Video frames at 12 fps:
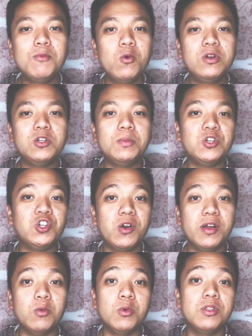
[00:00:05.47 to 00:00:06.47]
going to be
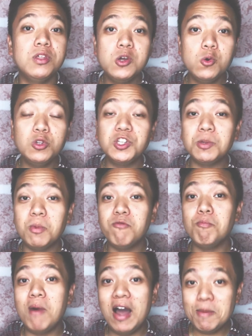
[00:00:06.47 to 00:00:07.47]
sharing with you some of
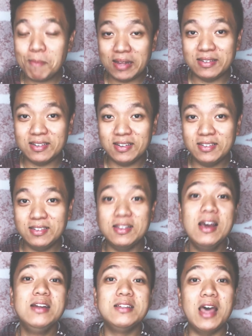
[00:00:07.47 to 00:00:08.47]
my basics
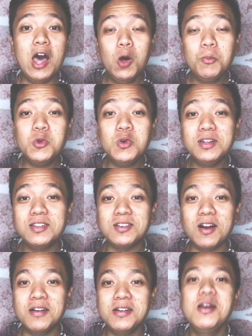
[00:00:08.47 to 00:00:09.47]
to help you get
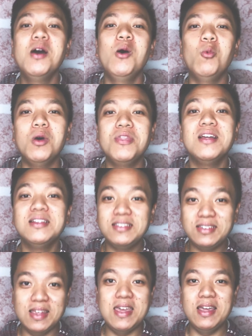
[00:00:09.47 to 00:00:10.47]
started with
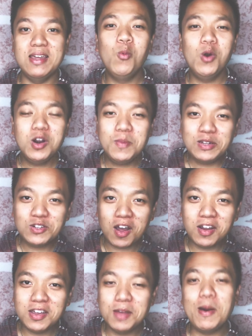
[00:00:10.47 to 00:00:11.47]
singing. We're going to be
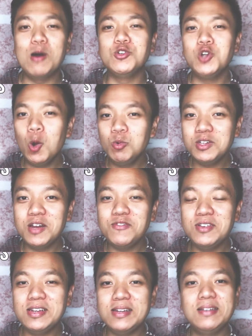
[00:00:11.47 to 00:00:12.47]
talking about tone
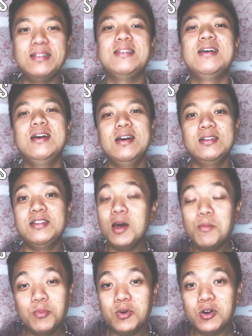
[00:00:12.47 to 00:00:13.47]
deafness,
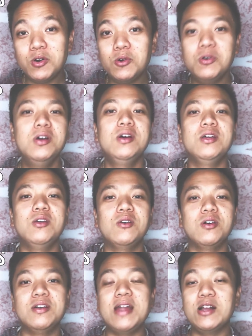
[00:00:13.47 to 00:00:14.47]
tempo,
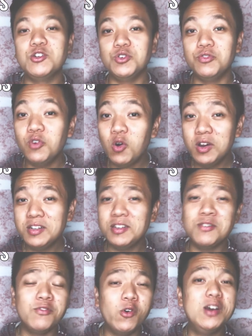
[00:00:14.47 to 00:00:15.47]
your natural voice
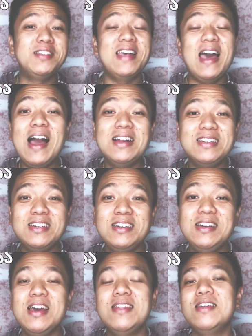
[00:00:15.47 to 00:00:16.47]
and voice
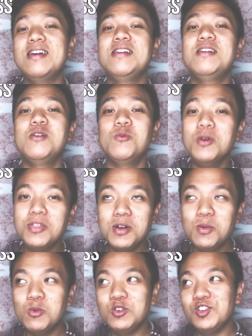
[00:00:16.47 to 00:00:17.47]
acting, and then
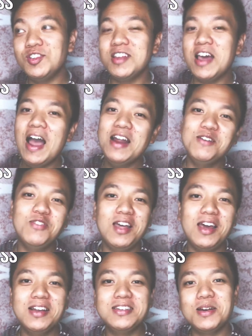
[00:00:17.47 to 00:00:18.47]
rhythm, which is kind of
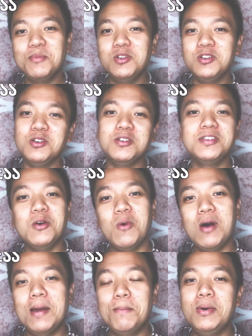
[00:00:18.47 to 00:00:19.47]
like tempo, and you'll see
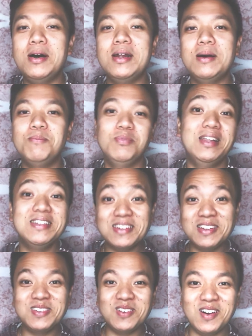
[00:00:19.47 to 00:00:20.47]
why. But let's get
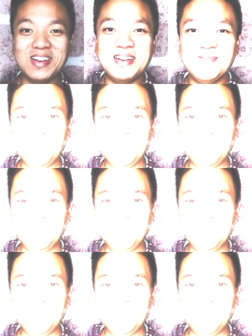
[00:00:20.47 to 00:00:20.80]
started.